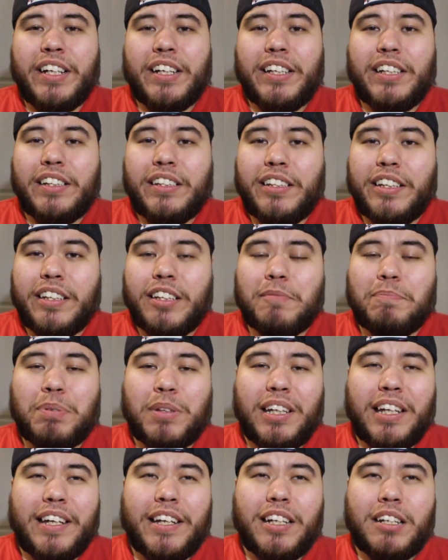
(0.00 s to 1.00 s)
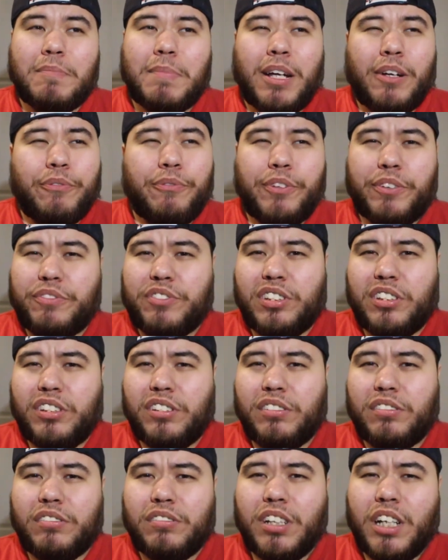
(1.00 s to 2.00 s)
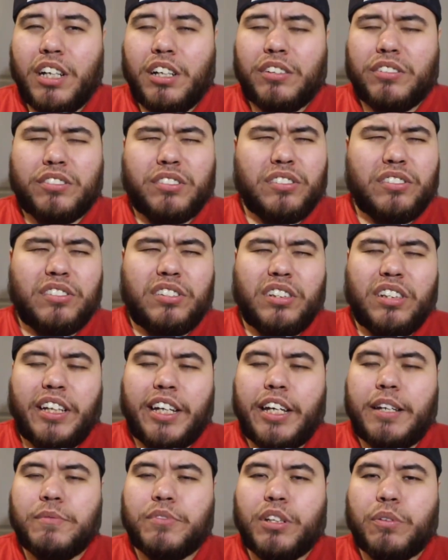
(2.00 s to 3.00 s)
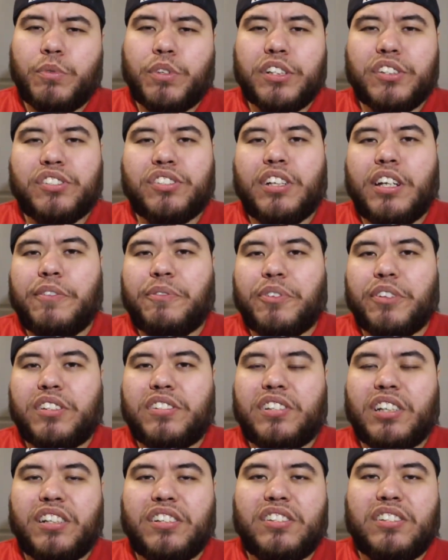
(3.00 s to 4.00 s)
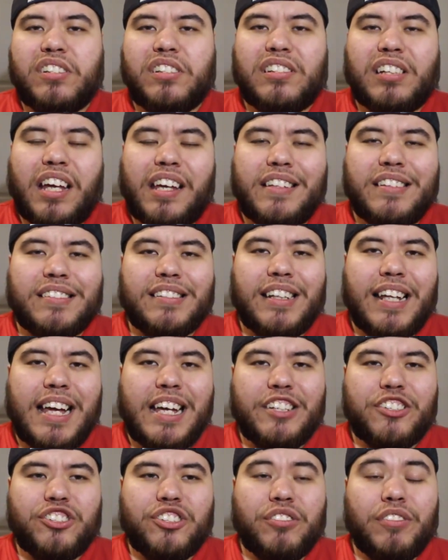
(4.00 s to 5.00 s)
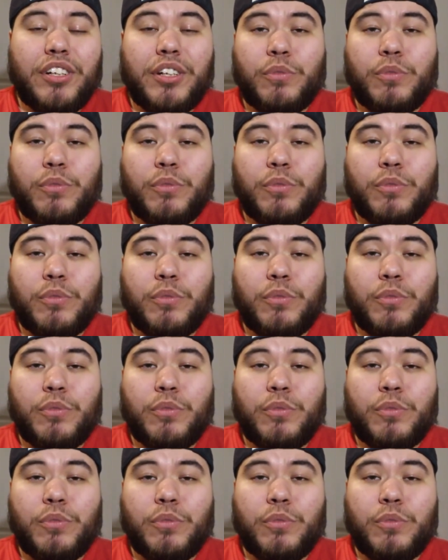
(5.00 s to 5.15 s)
He did play in about 15, 16 games, I want to say, for the Tennessee Titans last year.